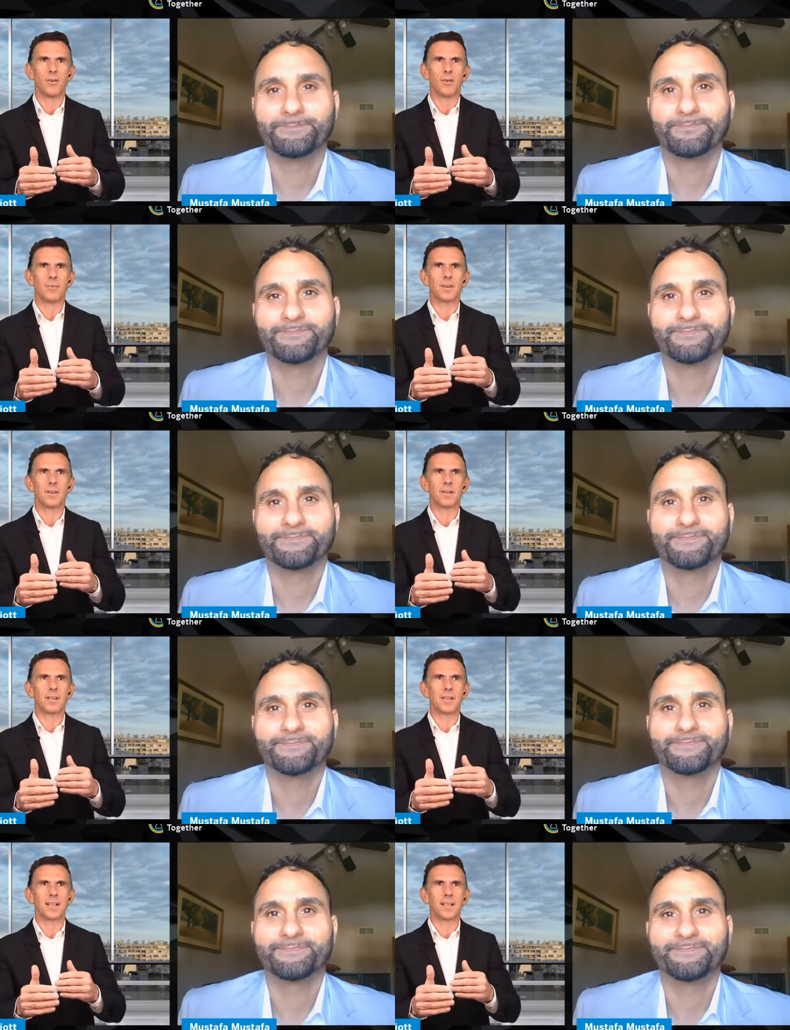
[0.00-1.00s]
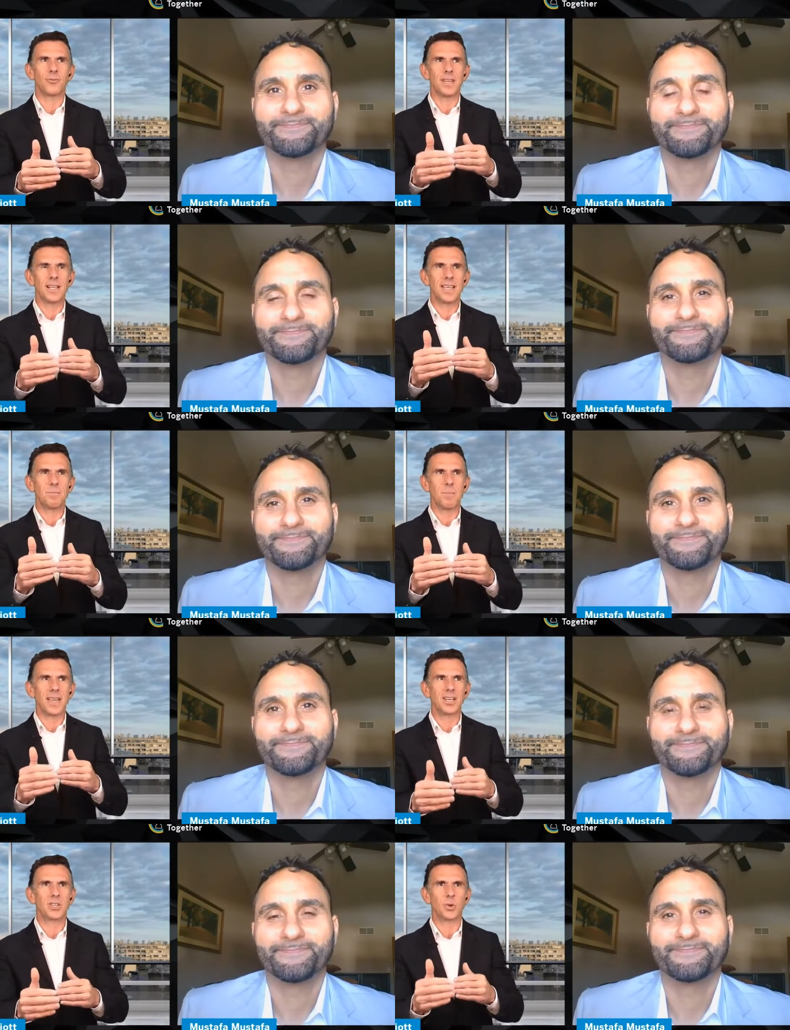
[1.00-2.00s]
Speaker 1: of
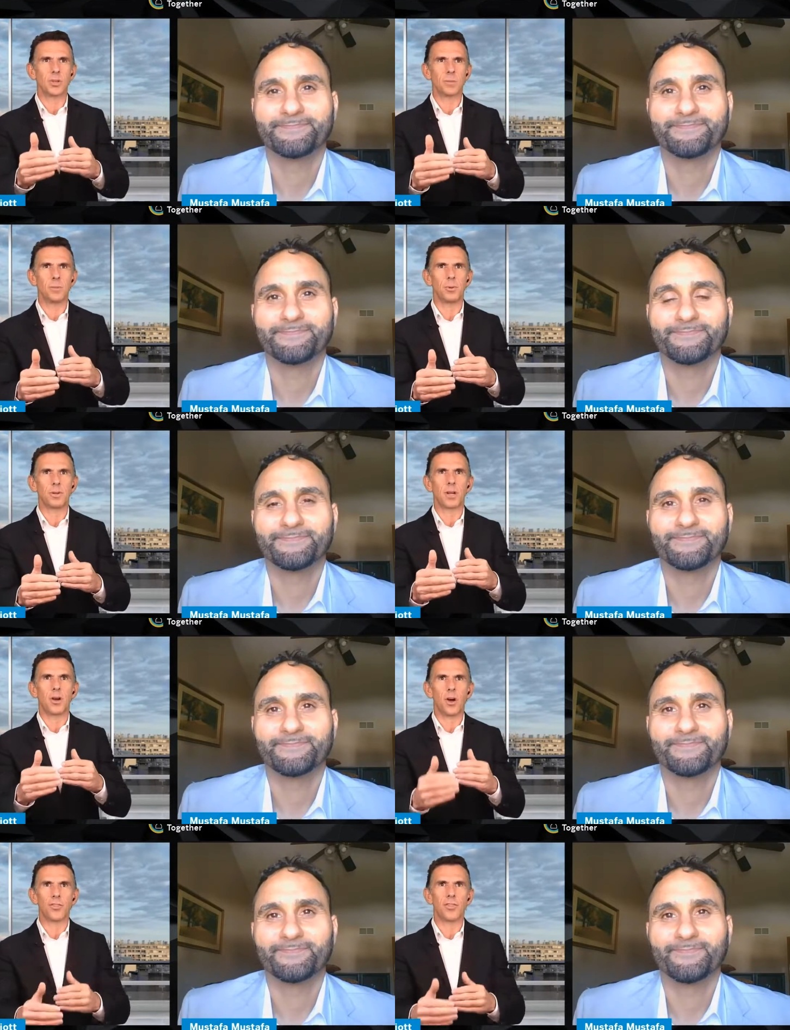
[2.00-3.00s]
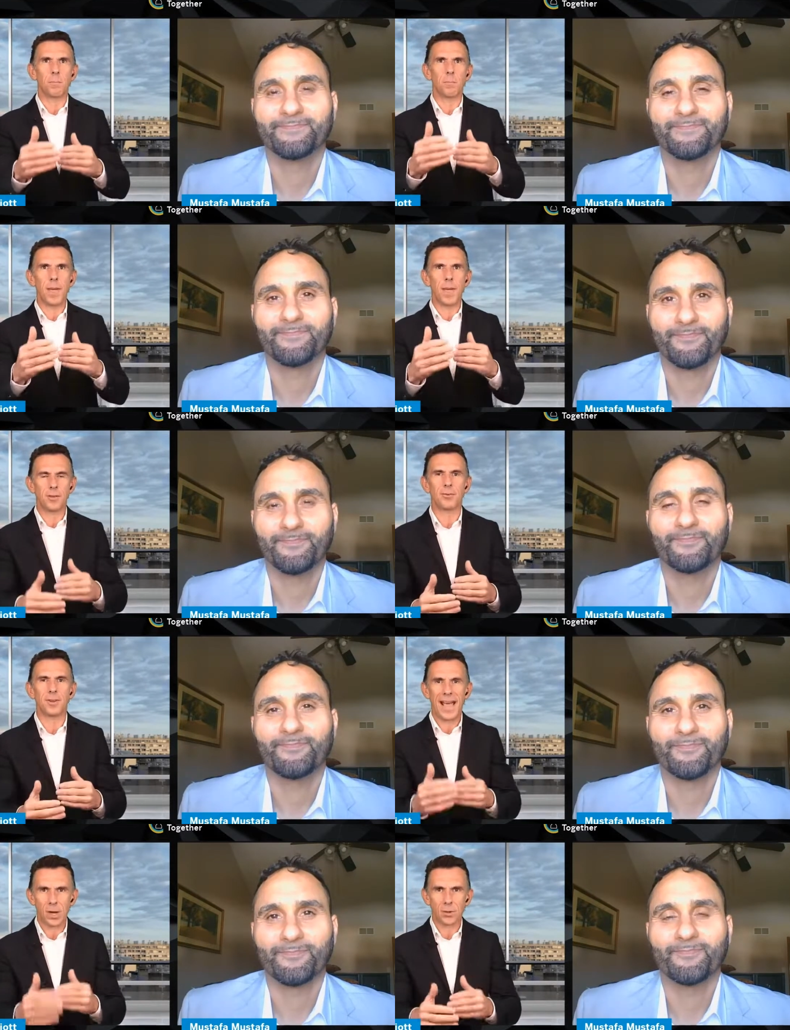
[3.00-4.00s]
really making sure that people got the
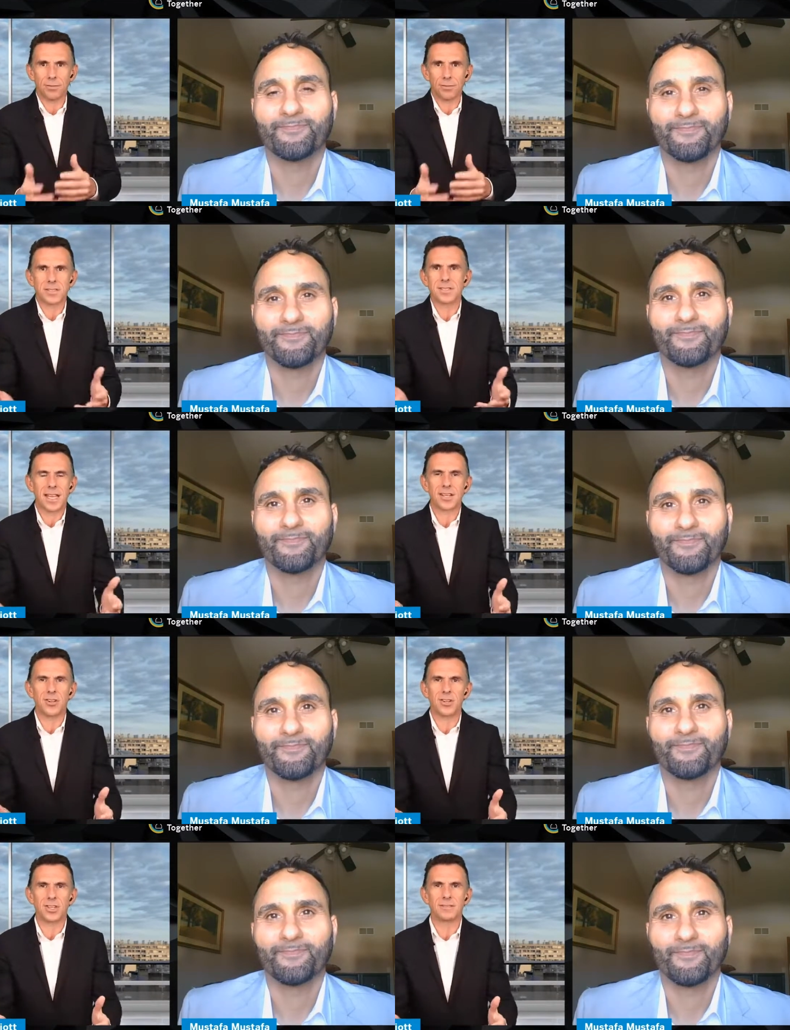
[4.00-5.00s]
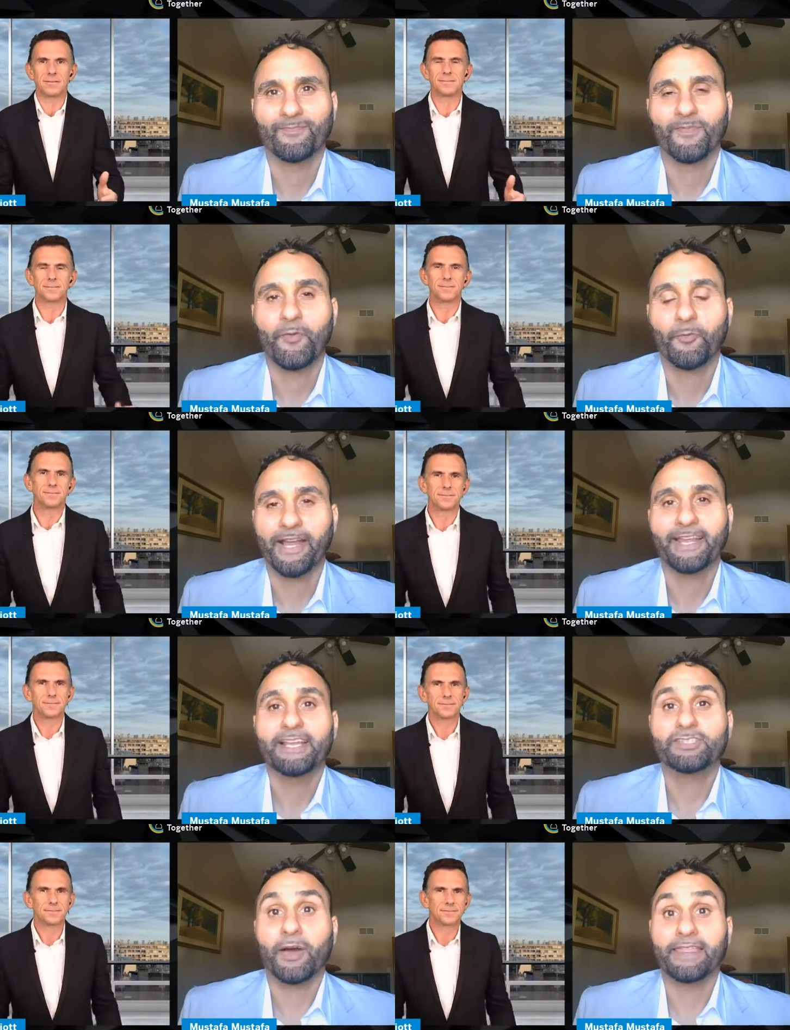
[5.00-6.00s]
benefit out of faster technology?
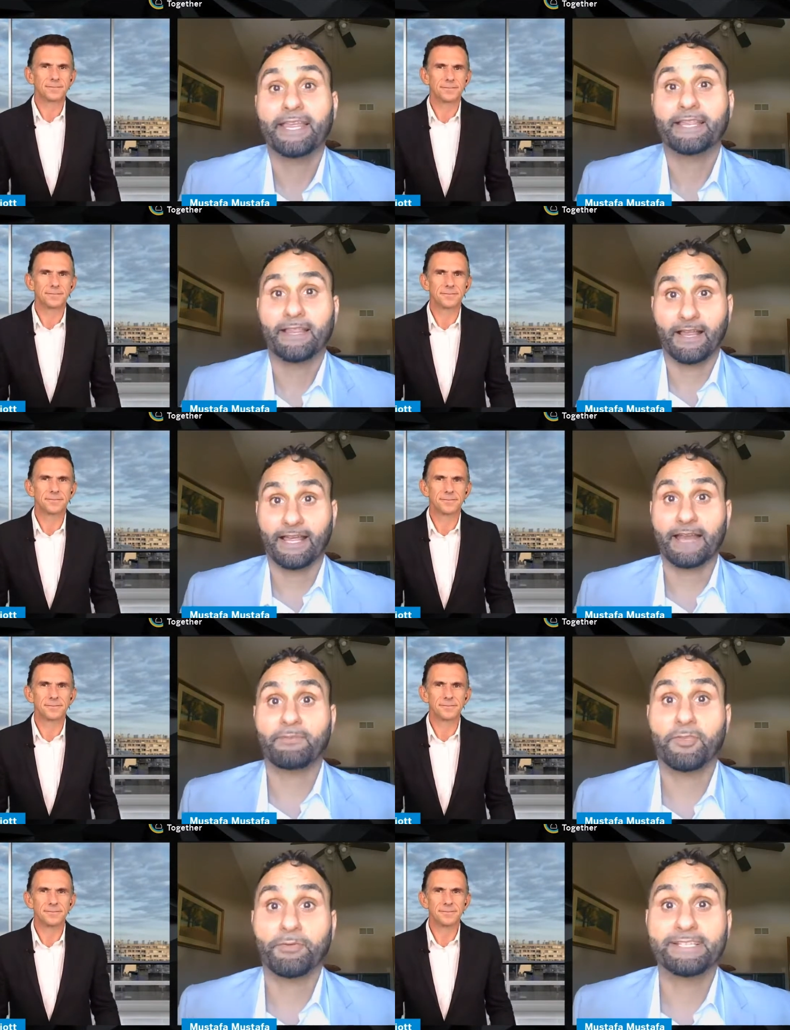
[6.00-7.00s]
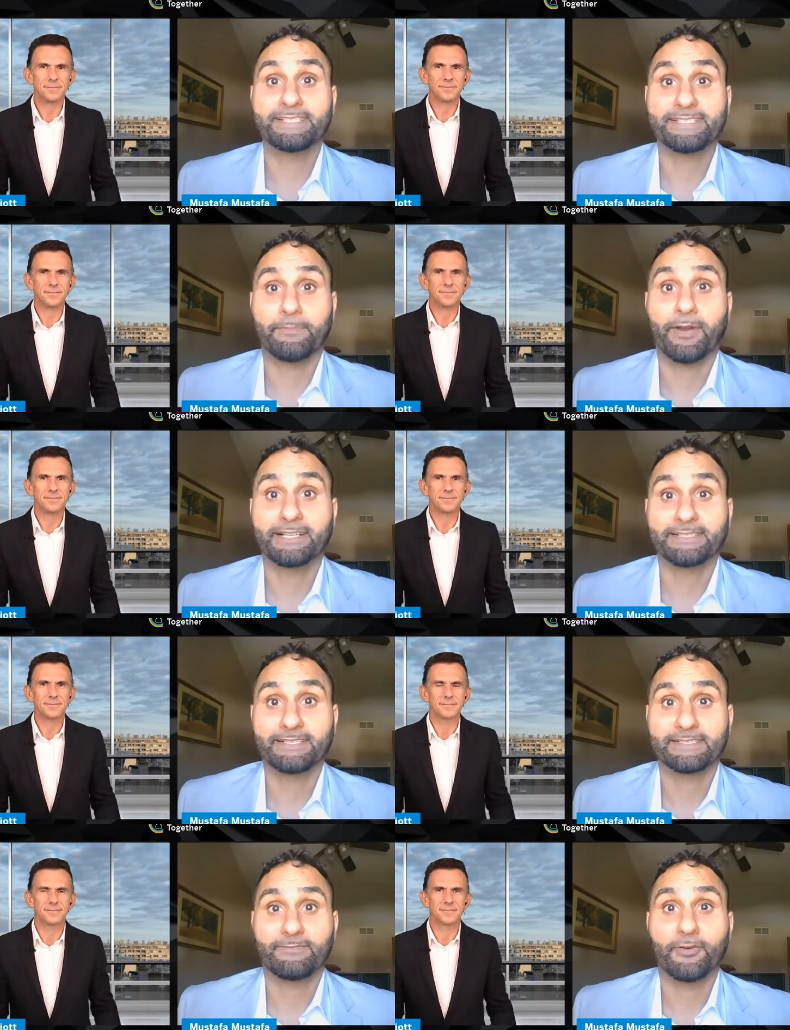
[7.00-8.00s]
Speaker 2: Right. So I think, again, three step
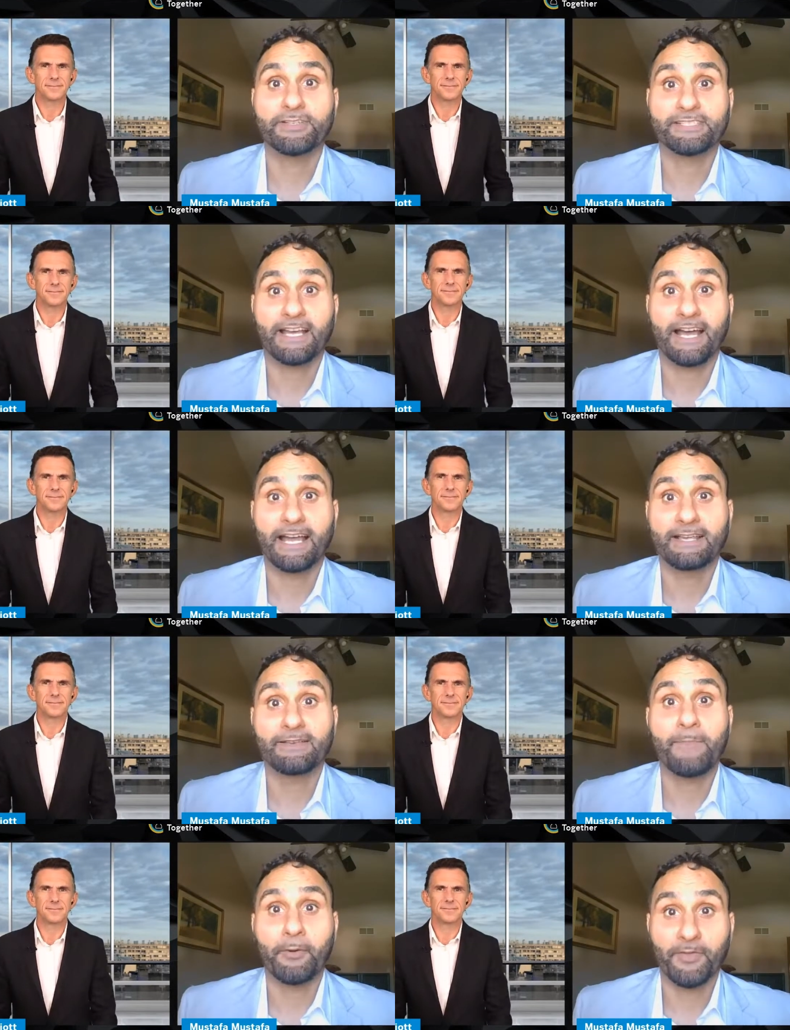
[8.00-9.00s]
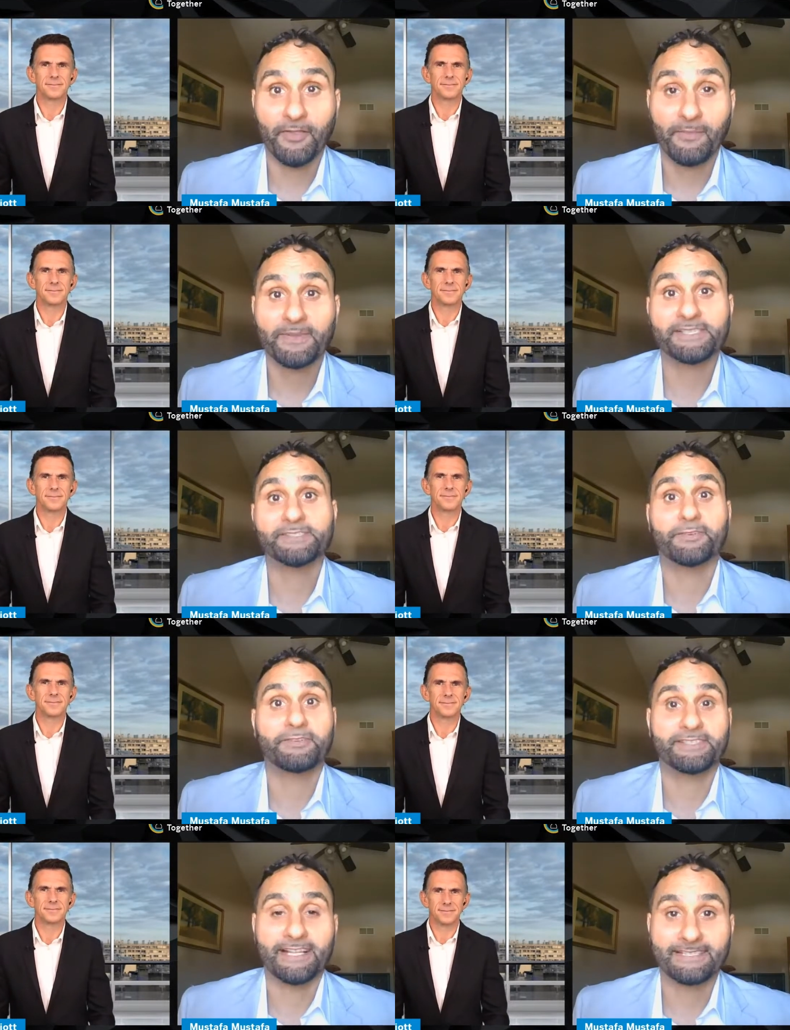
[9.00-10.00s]
process. First, I met with all the
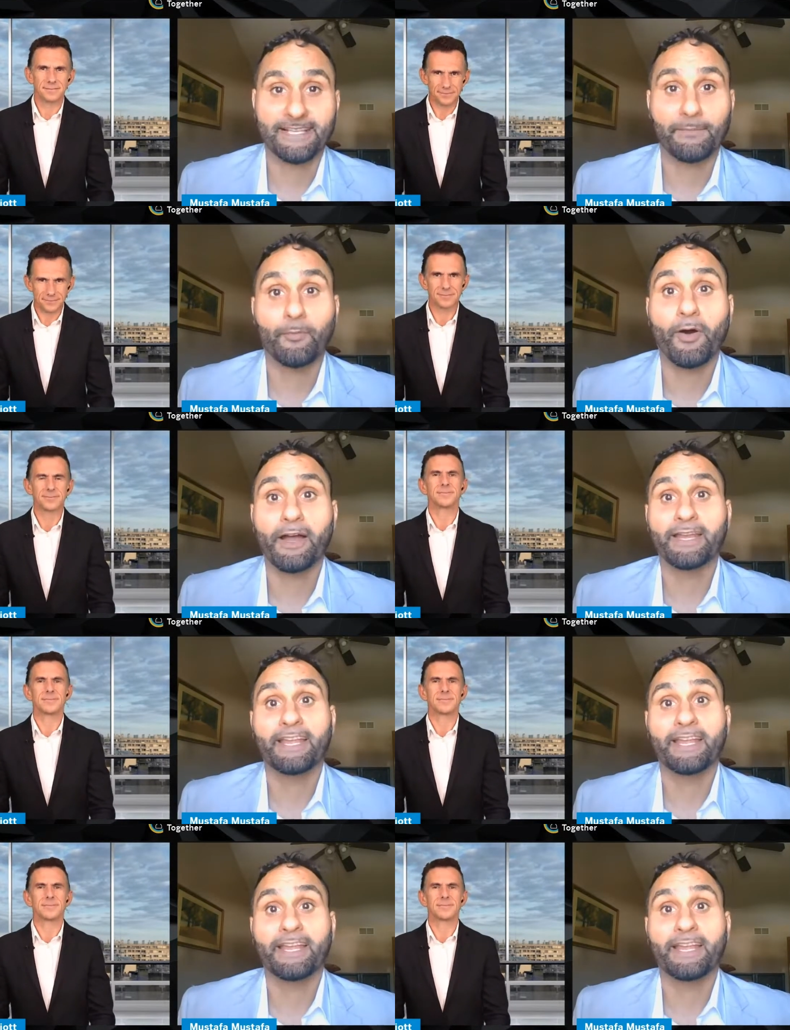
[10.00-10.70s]
business owners. That's step